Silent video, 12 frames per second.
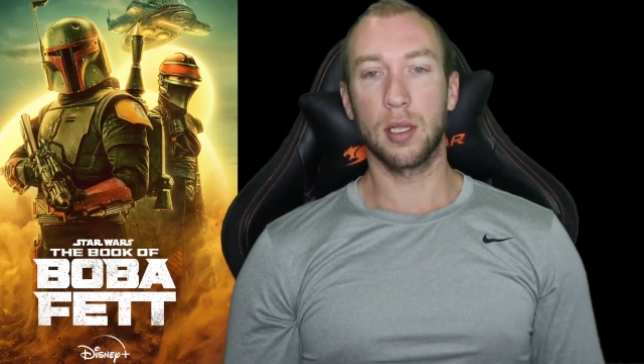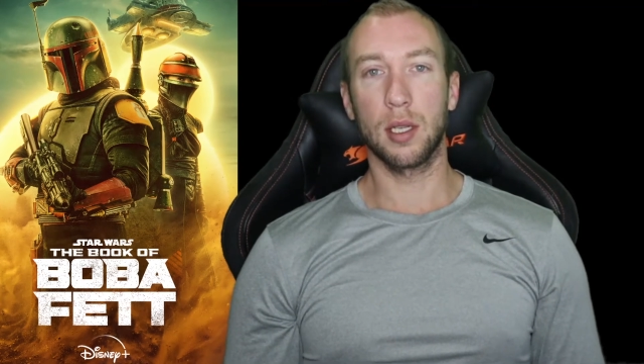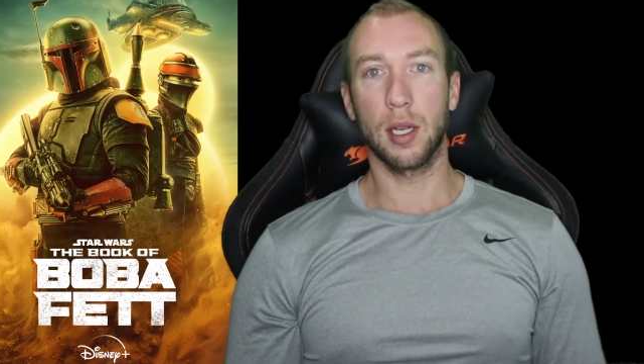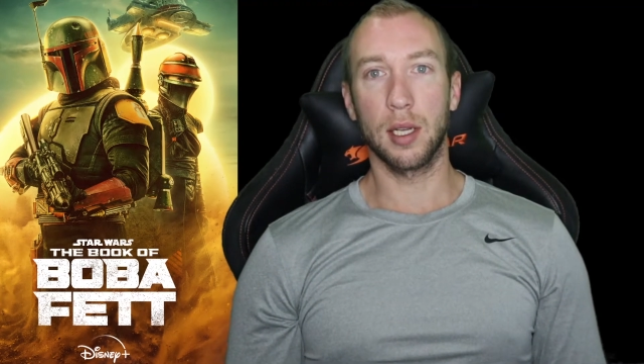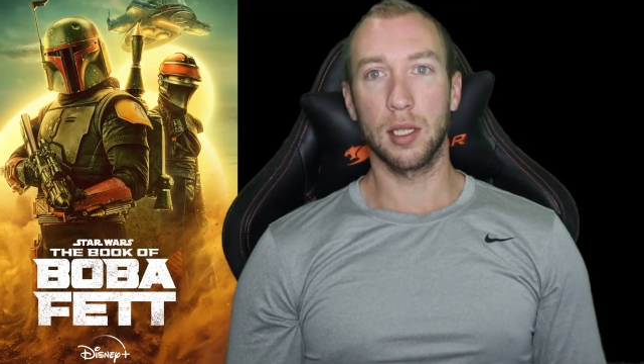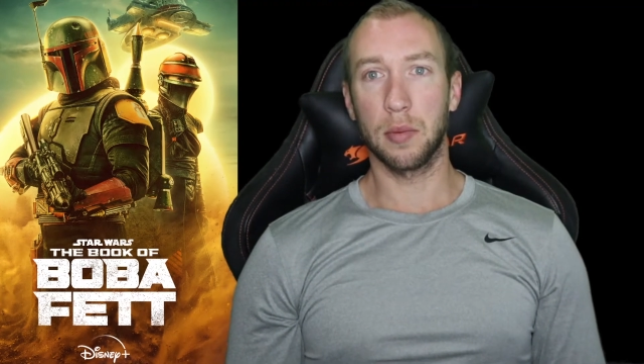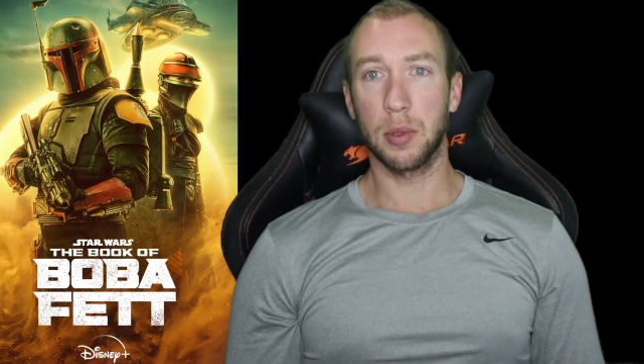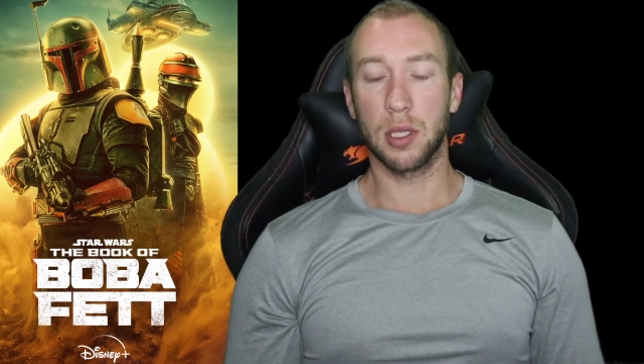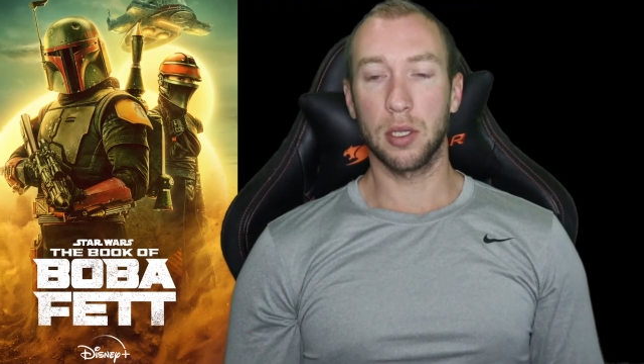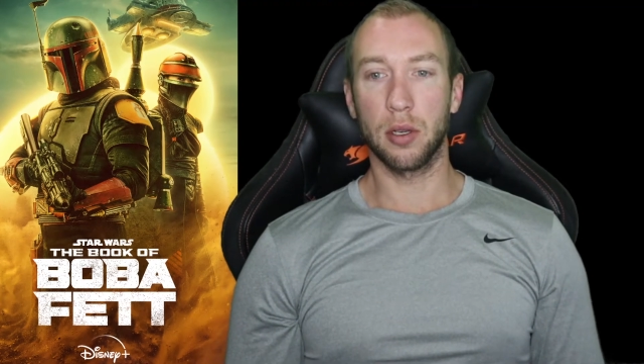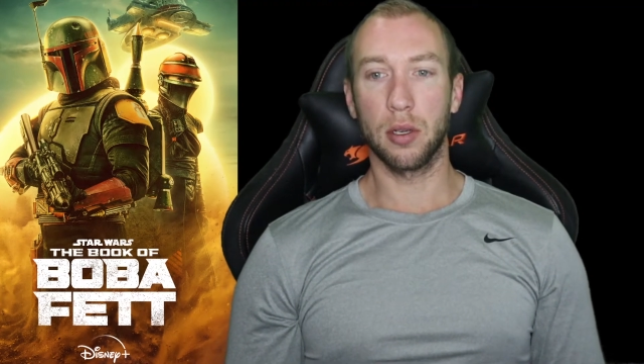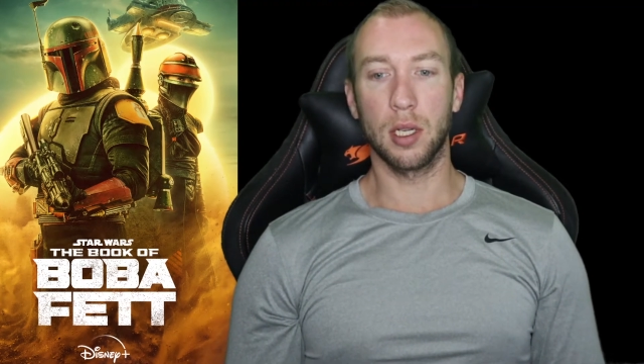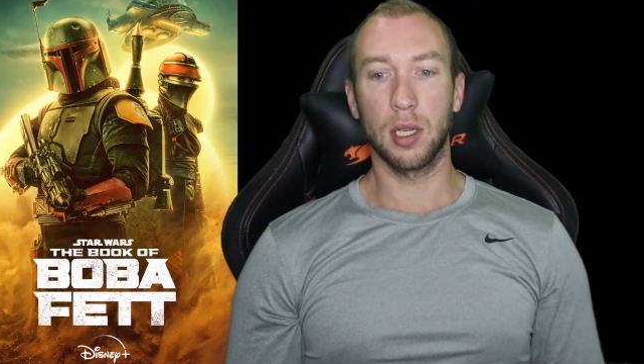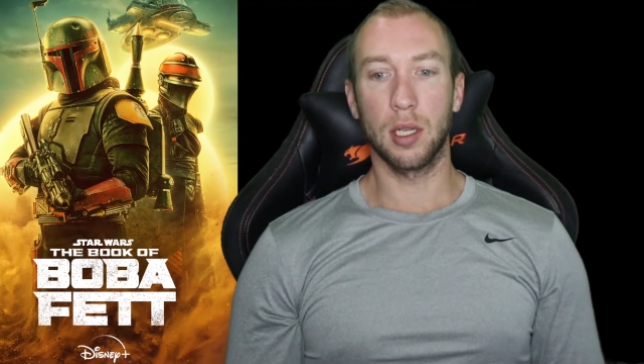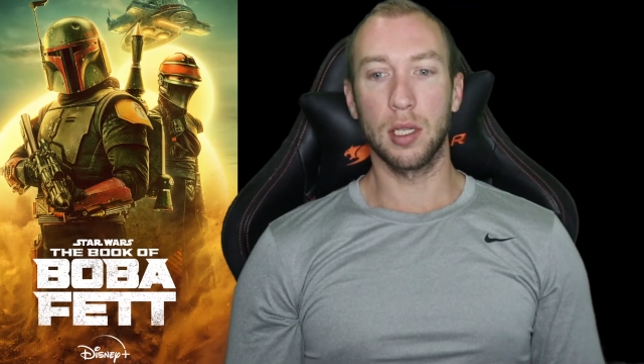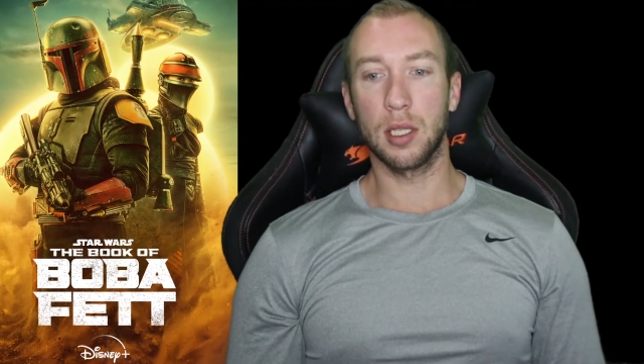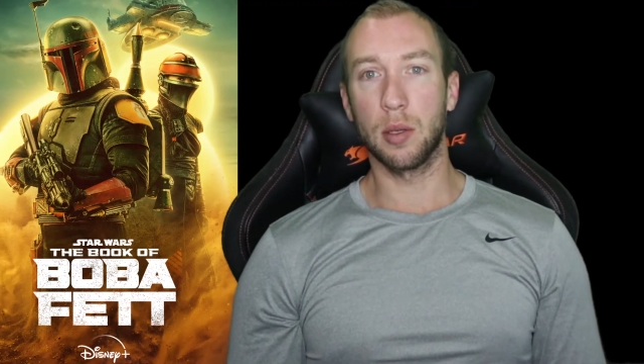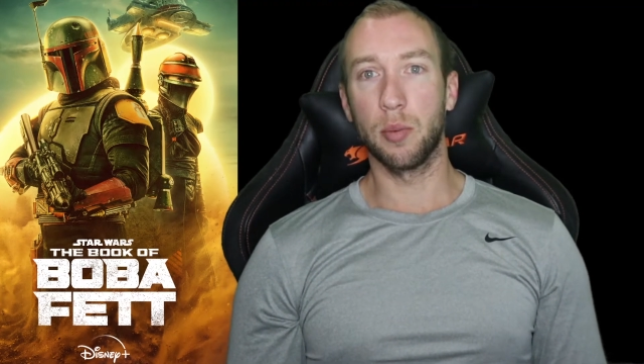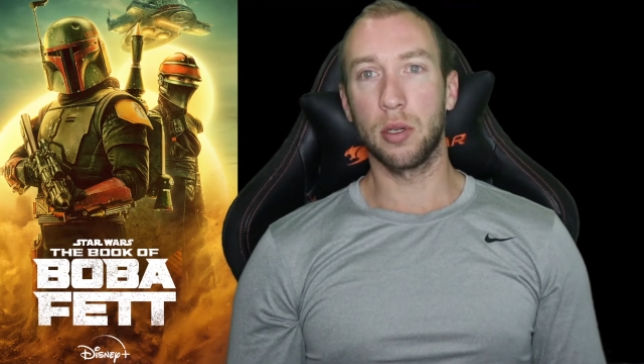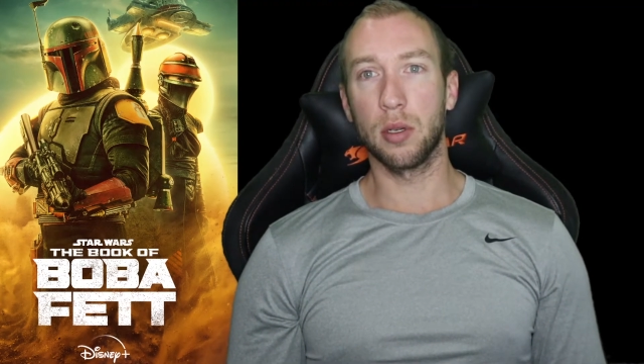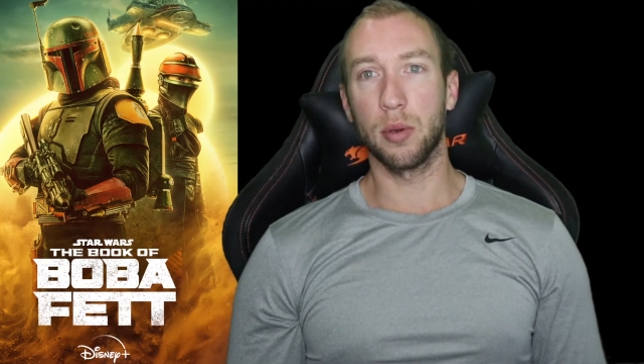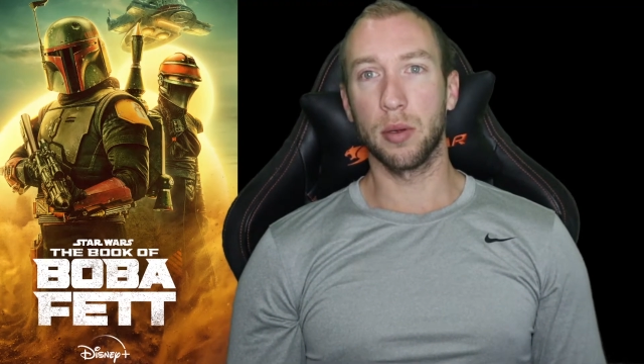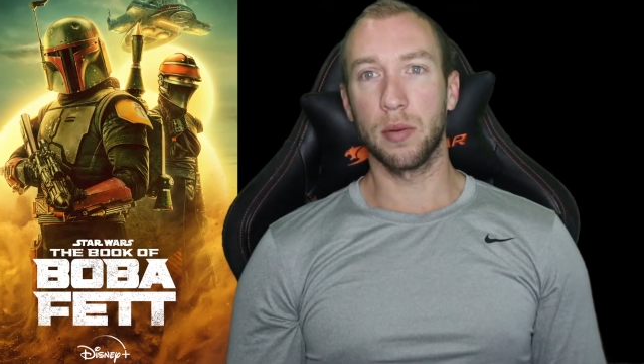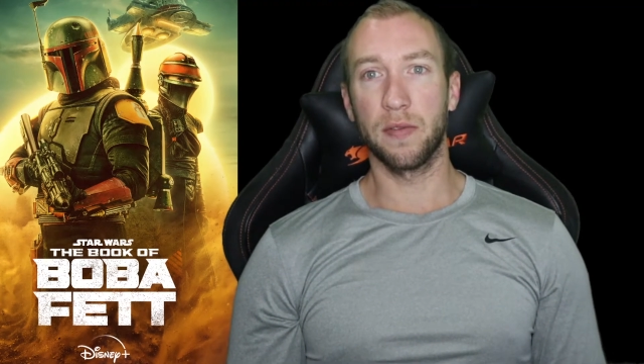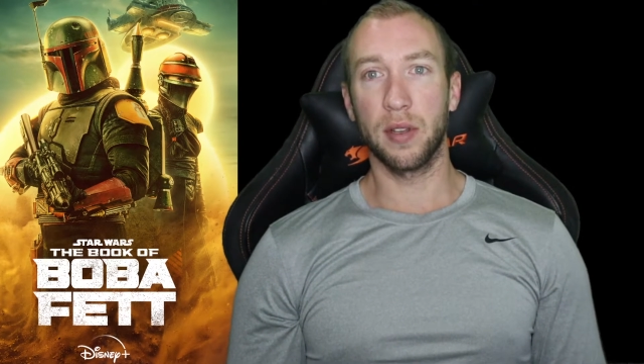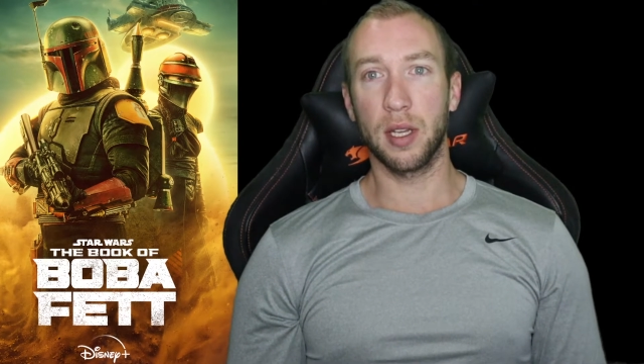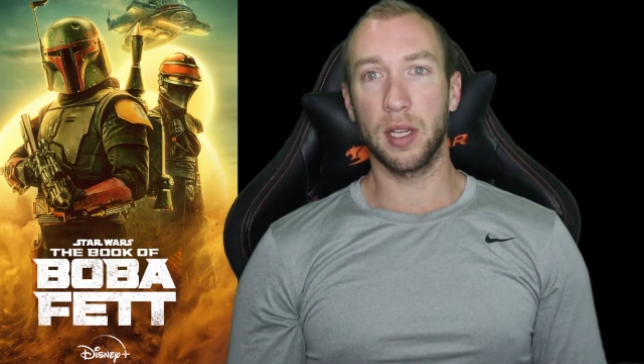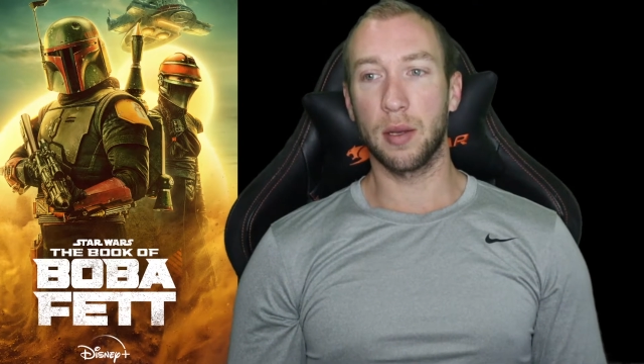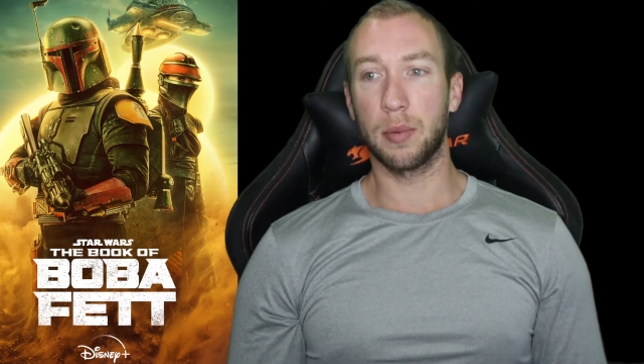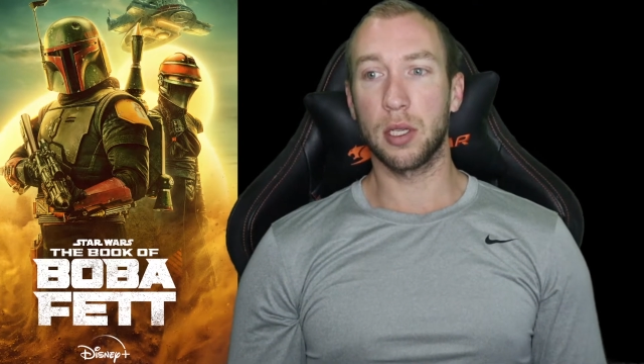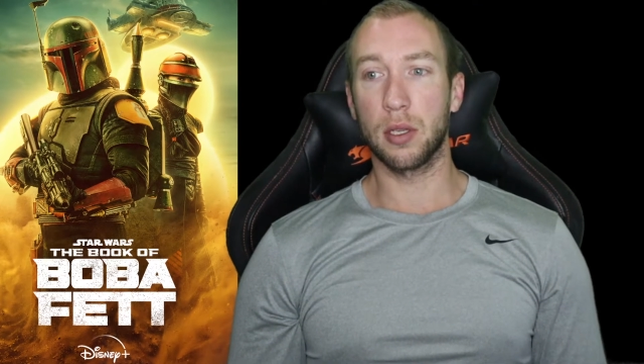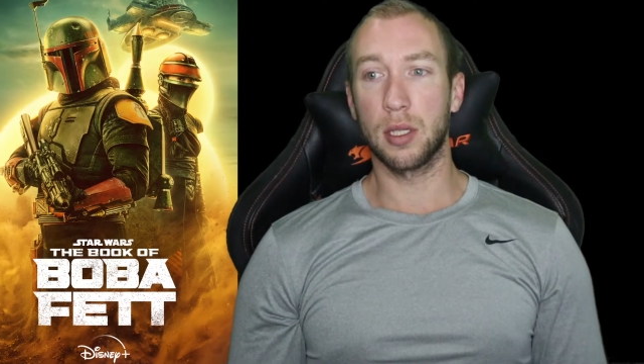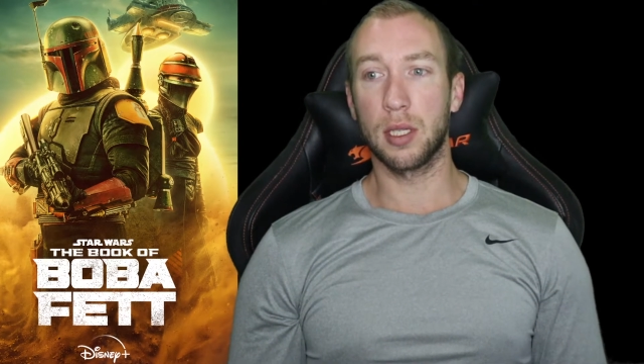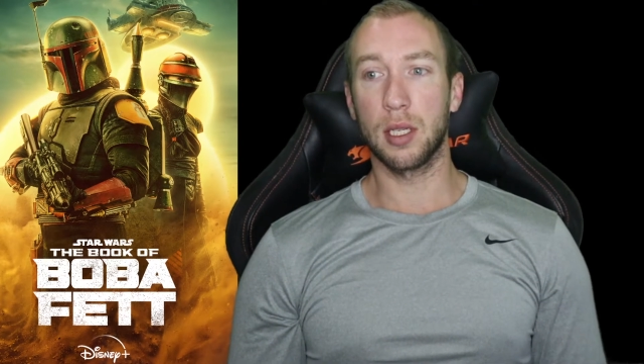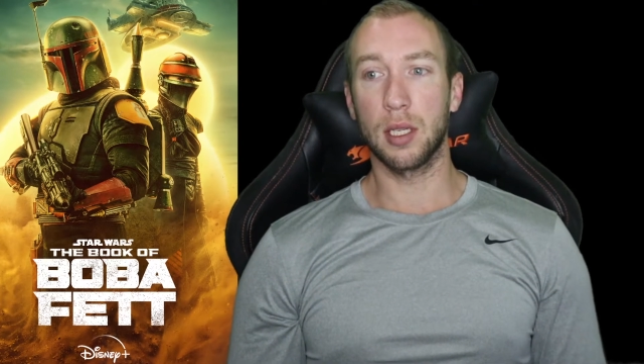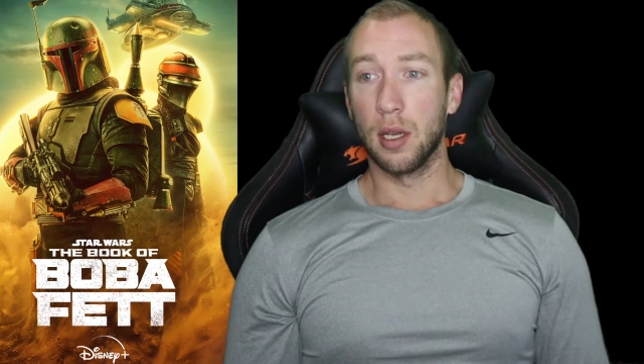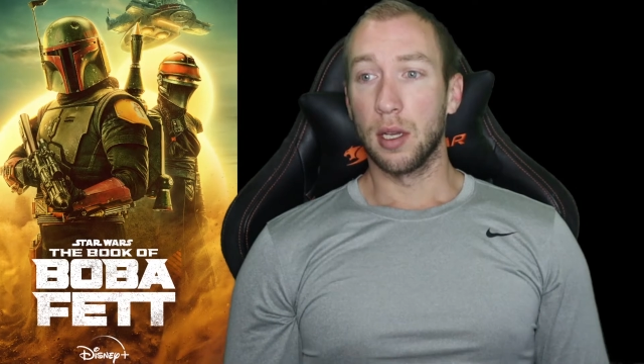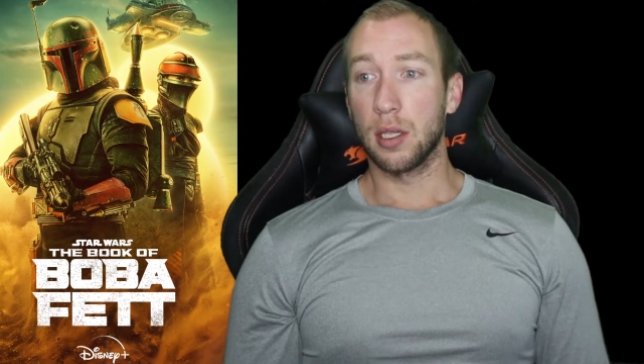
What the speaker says: Today's episode is the Book of Boba Fett, episode 6.